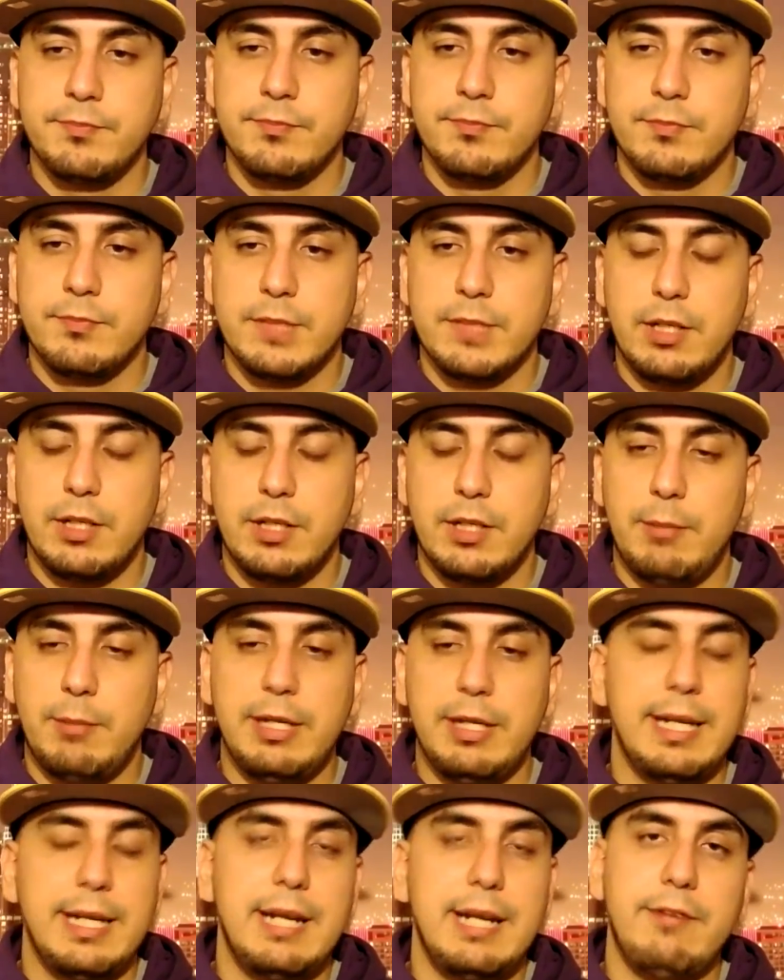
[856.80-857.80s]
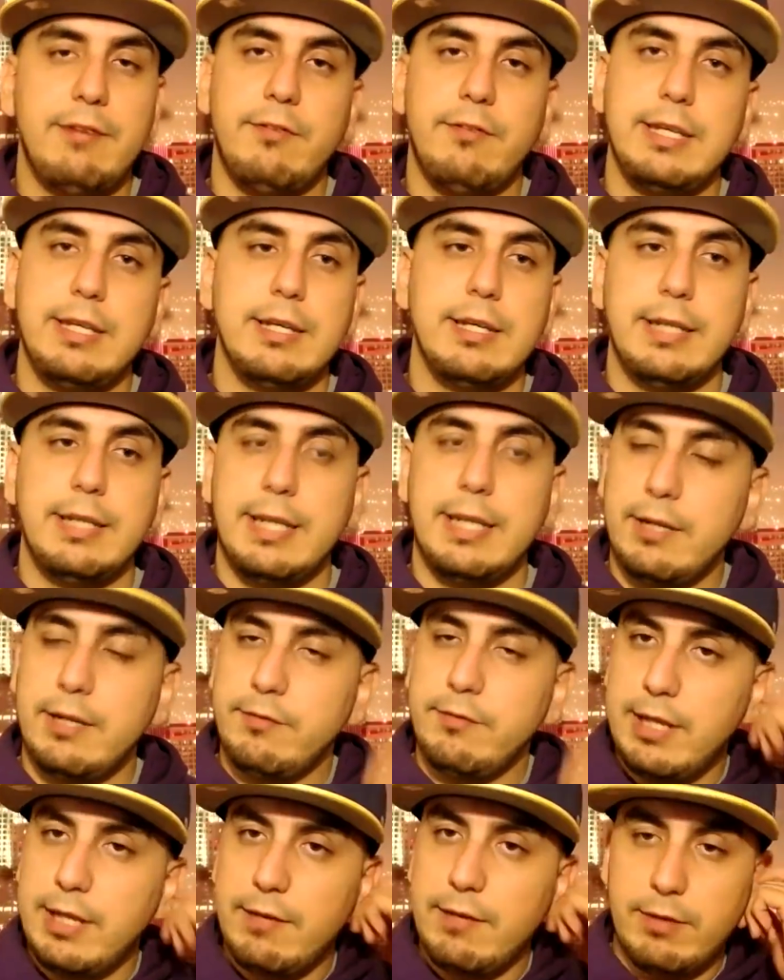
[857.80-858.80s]
I'm looking out for the young kid. If
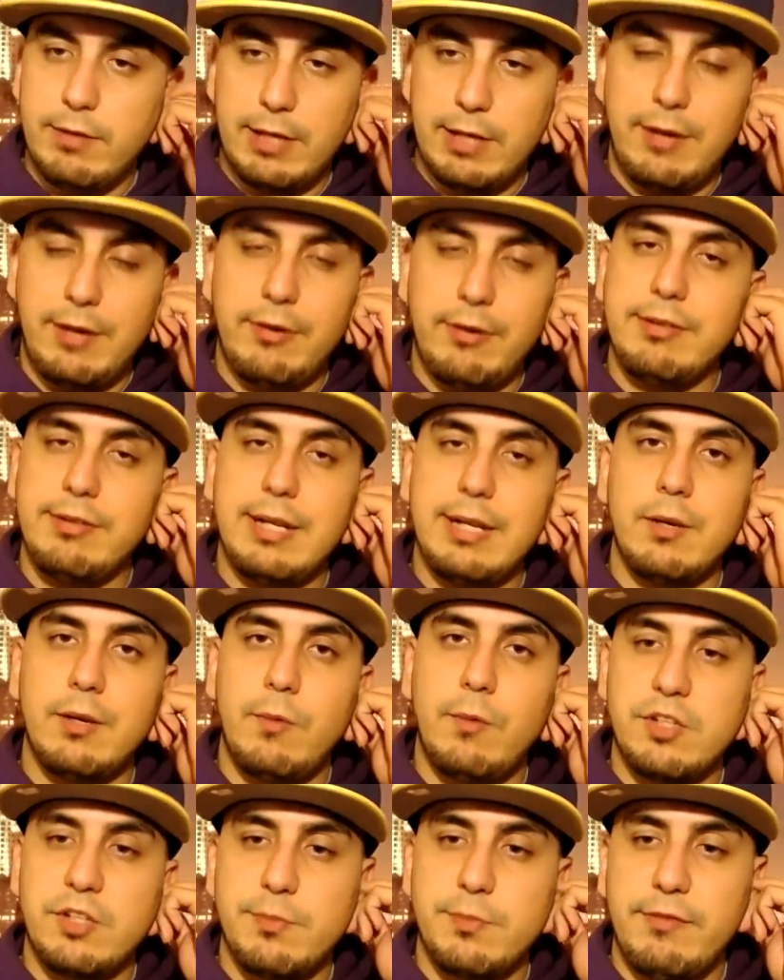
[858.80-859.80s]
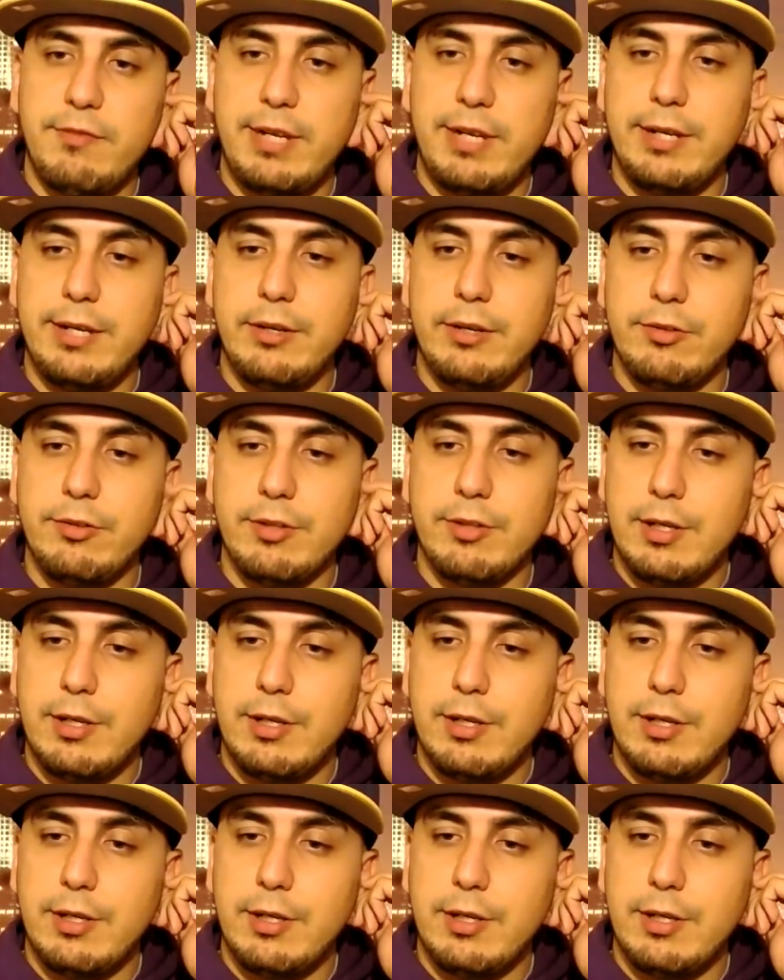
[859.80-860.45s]
he ever, I know he's not going to watch my videos.